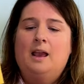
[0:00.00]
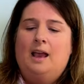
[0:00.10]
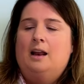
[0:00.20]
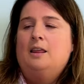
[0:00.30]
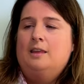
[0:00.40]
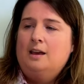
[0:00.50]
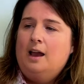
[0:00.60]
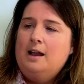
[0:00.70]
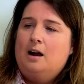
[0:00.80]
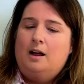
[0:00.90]
And I think
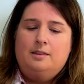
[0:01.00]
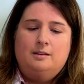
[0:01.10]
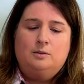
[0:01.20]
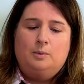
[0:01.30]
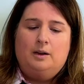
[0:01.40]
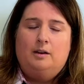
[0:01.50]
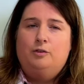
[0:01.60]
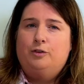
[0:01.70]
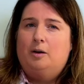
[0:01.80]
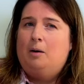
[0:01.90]
I got this one
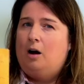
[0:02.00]
from